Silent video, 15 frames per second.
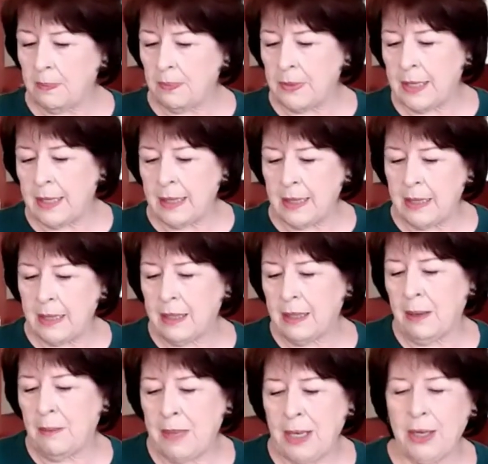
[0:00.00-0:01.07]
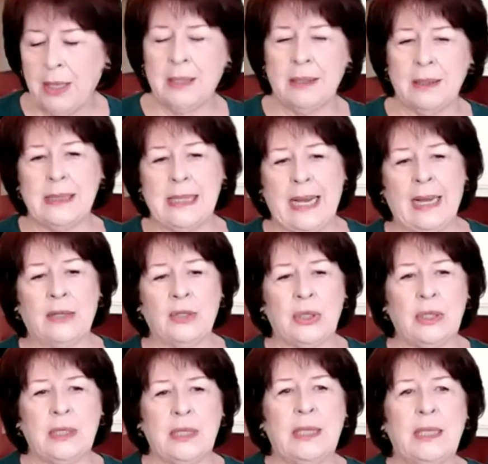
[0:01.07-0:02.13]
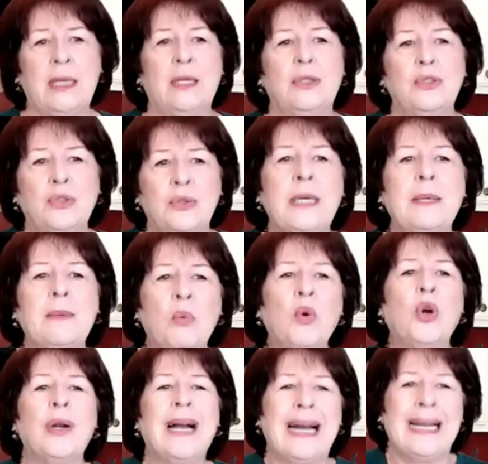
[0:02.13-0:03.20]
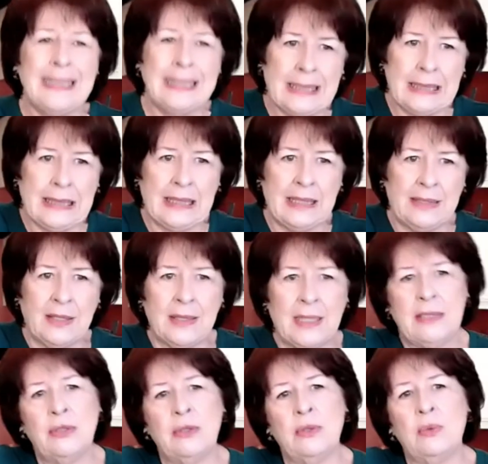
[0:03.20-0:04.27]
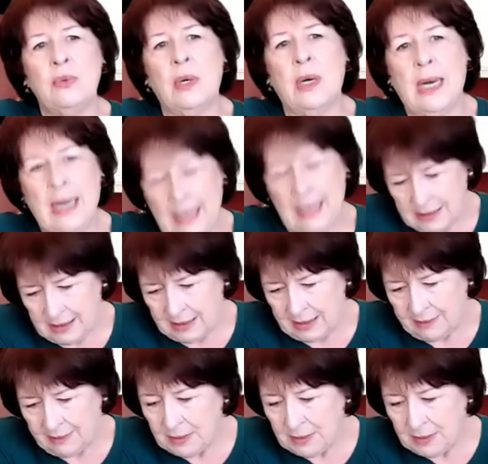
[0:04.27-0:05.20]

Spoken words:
The Americans actually drink more iced tea than they do hot tea.